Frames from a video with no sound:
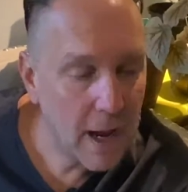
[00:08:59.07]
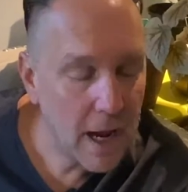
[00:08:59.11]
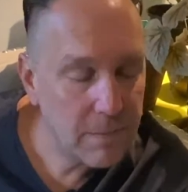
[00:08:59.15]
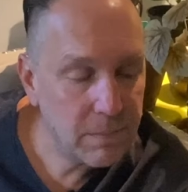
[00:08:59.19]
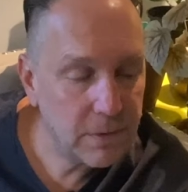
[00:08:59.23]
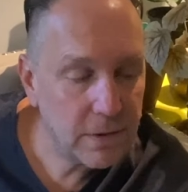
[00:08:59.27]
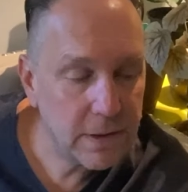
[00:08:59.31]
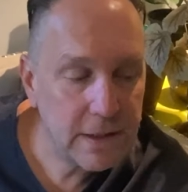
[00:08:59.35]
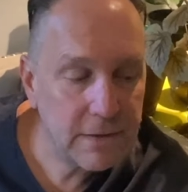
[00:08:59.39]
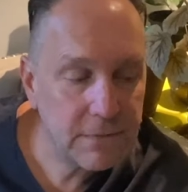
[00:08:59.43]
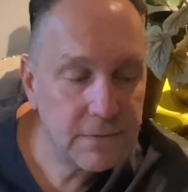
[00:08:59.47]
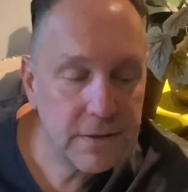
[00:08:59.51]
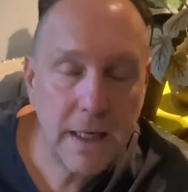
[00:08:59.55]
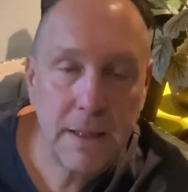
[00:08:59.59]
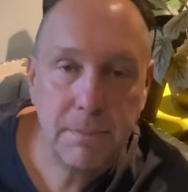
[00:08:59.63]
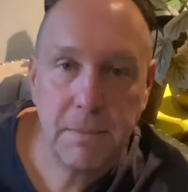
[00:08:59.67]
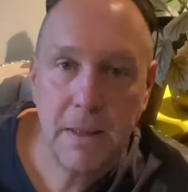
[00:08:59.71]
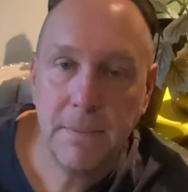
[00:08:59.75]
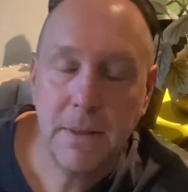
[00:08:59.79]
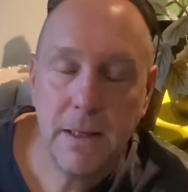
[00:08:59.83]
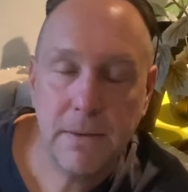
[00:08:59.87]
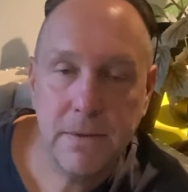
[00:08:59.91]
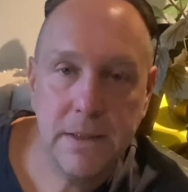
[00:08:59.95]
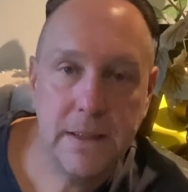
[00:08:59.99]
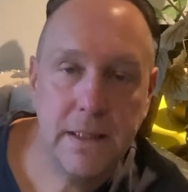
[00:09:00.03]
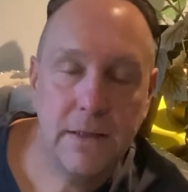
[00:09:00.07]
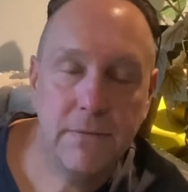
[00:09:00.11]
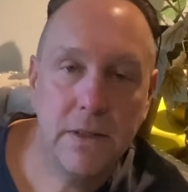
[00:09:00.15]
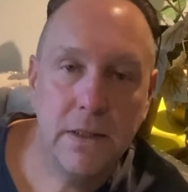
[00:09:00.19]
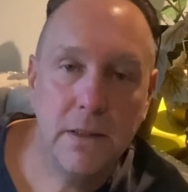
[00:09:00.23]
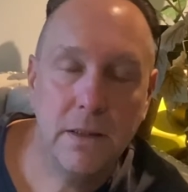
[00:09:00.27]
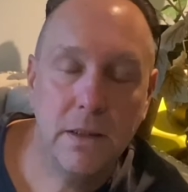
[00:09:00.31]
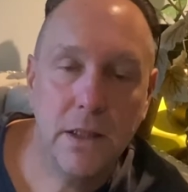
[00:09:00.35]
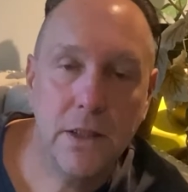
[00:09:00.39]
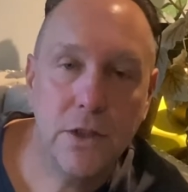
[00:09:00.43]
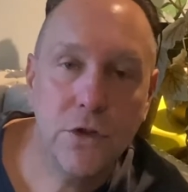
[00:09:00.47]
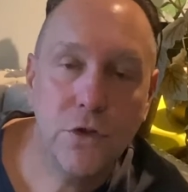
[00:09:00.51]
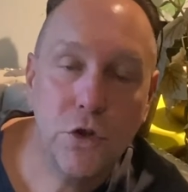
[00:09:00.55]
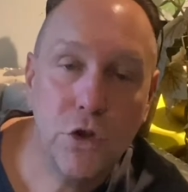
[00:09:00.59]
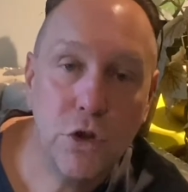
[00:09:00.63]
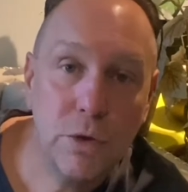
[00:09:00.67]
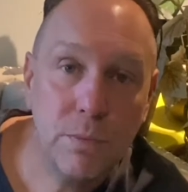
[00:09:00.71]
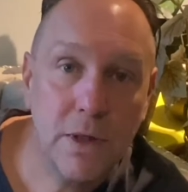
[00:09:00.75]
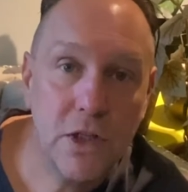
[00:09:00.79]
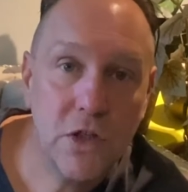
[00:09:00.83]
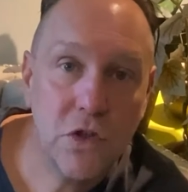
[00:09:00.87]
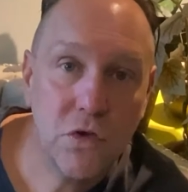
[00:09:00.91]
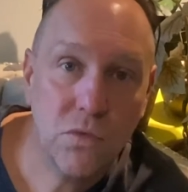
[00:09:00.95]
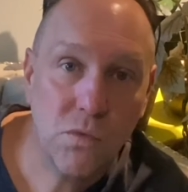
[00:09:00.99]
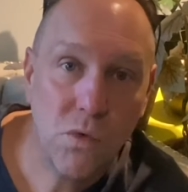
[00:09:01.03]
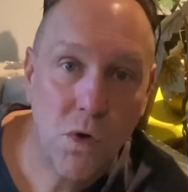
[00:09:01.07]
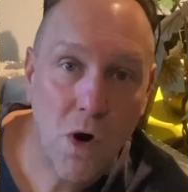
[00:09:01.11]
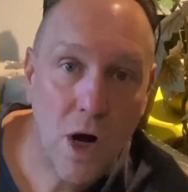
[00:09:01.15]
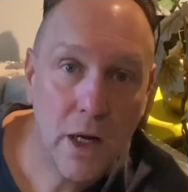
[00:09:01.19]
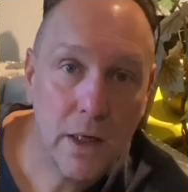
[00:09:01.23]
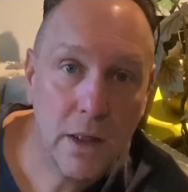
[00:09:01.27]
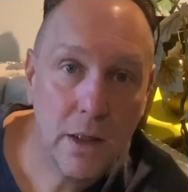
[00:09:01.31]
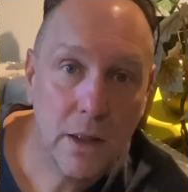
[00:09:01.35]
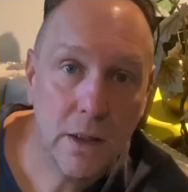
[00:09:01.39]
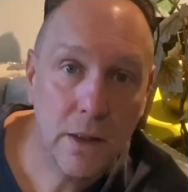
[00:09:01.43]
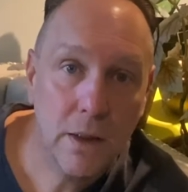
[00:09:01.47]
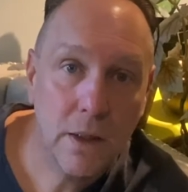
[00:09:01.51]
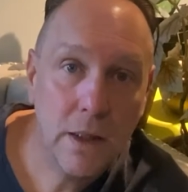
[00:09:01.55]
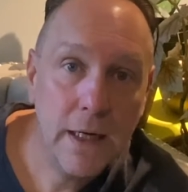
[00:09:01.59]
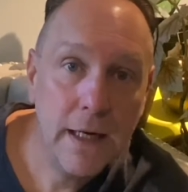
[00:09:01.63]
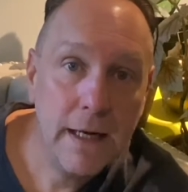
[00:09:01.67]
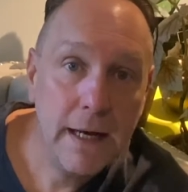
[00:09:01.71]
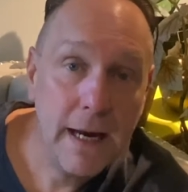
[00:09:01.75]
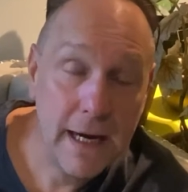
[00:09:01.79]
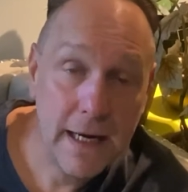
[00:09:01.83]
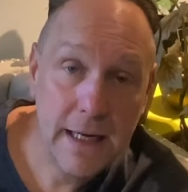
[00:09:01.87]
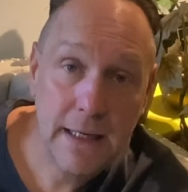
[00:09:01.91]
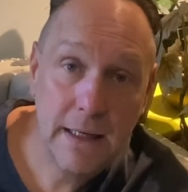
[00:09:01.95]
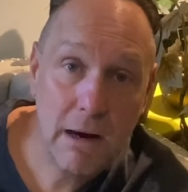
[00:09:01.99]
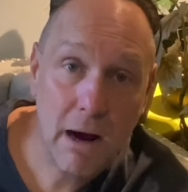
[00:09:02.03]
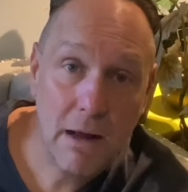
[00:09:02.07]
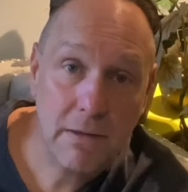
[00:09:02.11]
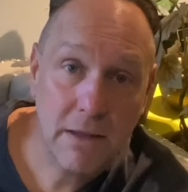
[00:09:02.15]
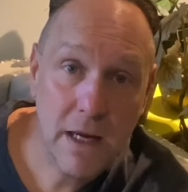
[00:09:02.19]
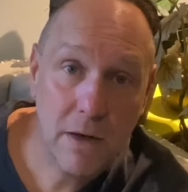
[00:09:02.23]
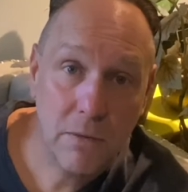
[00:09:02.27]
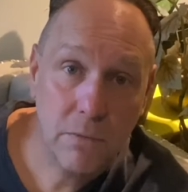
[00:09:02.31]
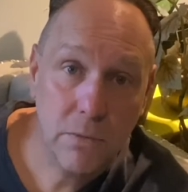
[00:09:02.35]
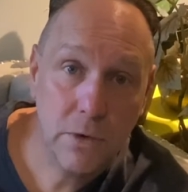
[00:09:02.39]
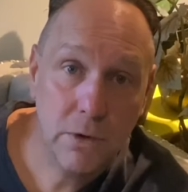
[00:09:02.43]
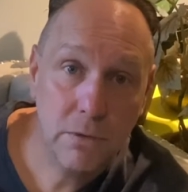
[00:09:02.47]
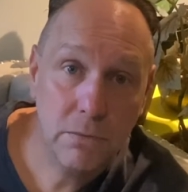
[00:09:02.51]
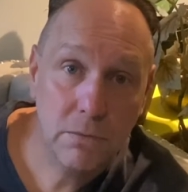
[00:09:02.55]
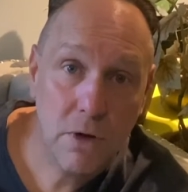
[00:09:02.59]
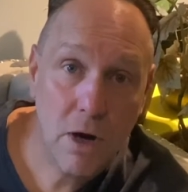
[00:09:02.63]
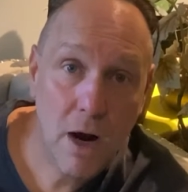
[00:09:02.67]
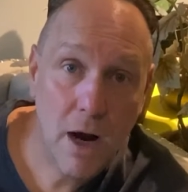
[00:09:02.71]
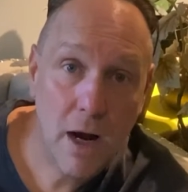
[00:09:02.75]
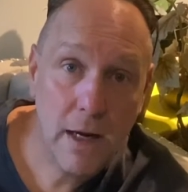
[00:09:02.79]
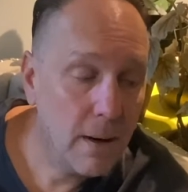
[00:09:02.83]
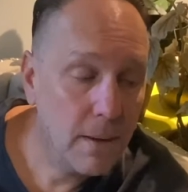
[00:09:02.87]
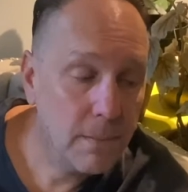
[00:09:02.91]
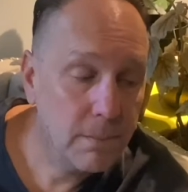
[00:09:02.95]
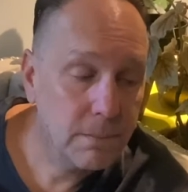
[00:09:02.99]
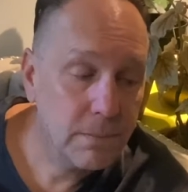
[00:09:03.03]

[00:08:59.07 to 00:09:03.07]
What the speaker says: I believe that maybe I was giving it a little too much water and it got that root rot.